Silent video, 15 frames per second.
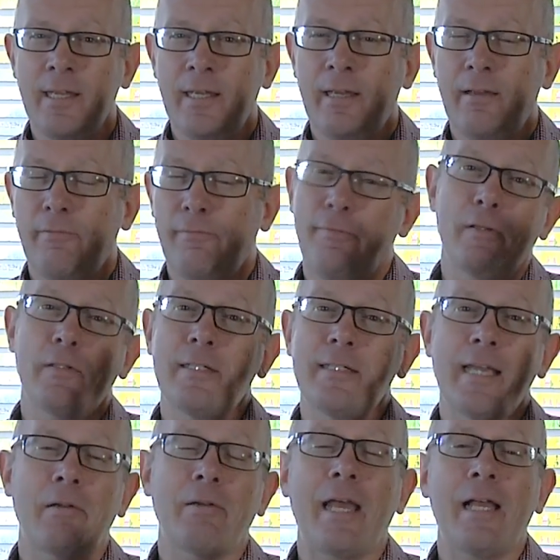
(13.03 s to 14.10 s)
it filters
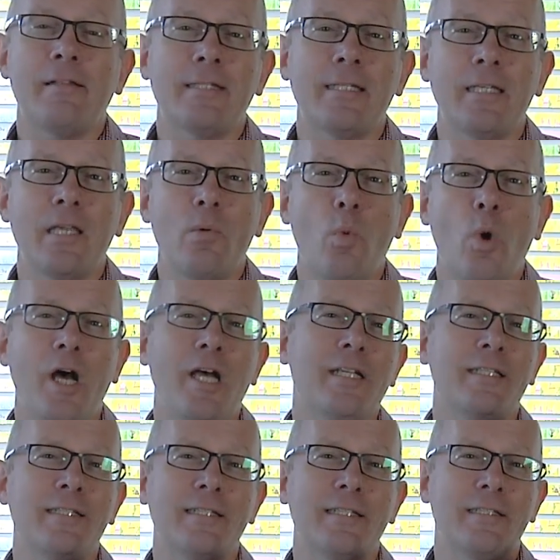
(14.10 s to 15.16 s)
out LTE
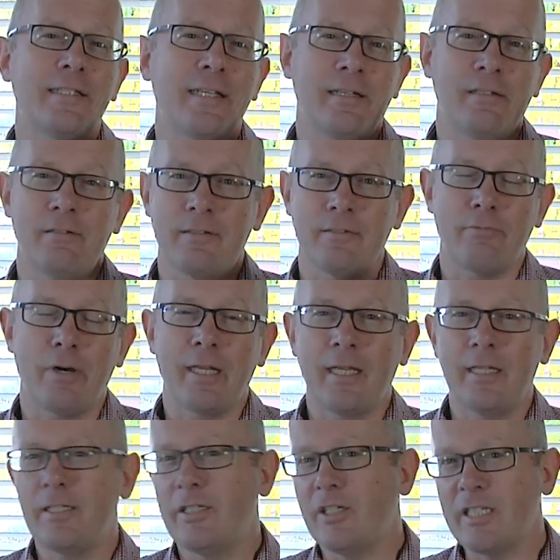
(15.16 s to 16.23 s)
wireless signals running
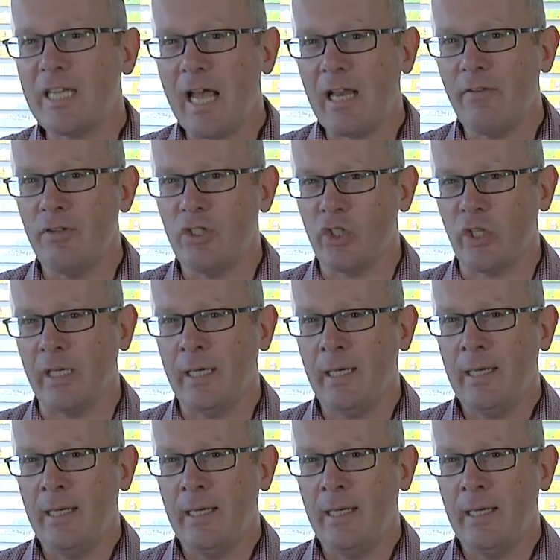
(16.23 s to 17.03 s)
into your television.